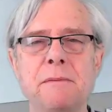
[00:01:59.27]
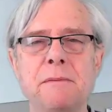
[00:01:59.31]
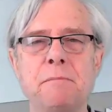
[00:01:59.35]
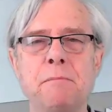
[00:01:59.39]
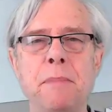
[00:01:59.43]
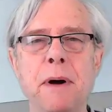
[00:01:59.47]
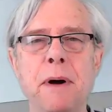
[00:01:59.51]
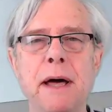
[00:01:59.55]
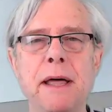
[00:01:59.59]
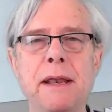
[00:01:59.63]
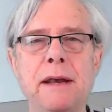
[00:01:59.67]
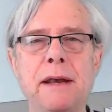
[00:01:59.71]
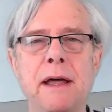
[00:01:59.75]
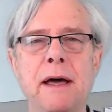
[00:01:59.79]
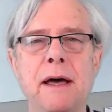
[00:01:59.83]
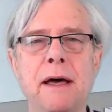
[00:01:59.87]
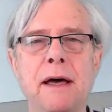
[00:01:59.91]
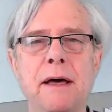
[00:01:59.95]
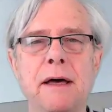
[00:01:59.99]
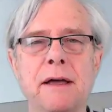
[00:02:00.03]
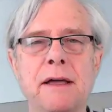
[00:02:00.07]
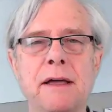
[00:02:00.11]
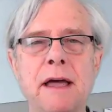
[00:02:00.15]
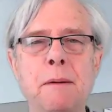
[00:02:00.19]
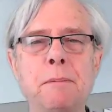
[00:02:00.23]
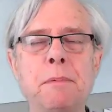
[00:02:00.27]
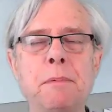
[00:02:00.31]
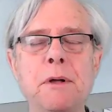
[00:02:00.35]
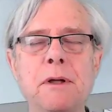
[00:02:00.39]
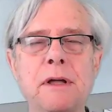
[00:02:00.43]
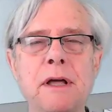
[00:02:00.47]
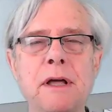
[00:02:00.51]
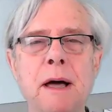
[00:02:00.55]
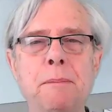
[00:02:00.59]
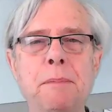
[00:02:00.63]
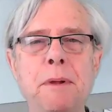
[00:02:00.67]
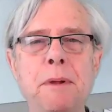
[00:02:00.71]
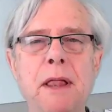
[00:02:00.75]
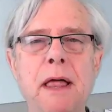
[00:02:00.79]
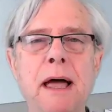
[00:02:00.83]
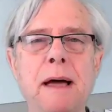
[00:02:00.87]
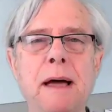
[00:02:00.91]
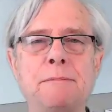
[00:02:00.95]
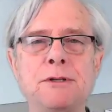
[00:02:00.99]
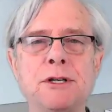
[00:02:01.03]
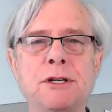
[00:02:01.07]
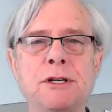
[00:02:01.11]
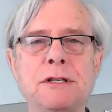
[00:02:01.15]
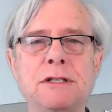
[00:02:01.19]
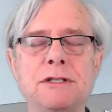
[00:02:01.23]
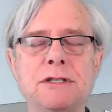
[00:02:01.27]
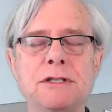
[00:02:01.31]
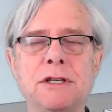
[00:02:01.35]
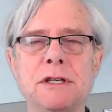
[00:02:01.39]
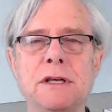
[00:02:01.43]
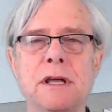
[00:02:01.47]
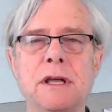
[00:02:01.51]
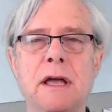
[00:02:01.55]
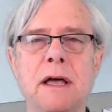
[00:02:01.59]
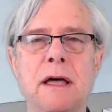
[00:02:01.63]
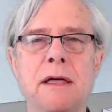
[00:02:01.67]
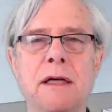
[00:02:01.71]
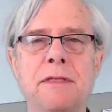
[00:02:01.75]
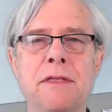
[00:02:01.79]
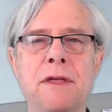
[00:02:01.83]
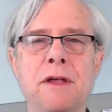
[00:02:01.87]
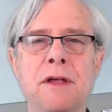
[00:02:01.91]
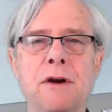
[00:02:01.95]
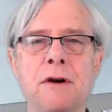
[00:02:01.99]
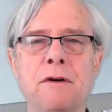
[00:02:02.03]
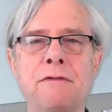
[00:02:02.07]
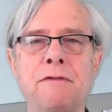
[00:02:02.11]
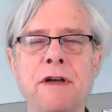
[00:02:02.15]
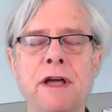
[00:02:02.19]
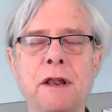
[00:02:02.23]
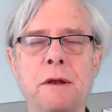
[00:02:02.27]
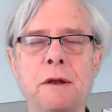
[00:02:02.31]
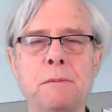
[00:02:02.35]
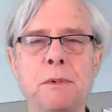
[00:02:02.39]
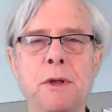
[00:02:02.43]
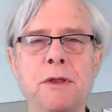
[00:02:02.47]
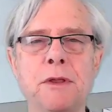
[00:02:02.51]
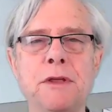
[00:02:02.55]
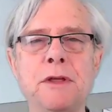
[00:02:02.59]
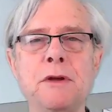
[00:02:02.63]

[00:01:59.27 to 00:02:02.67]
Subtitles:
but a couple options that are available that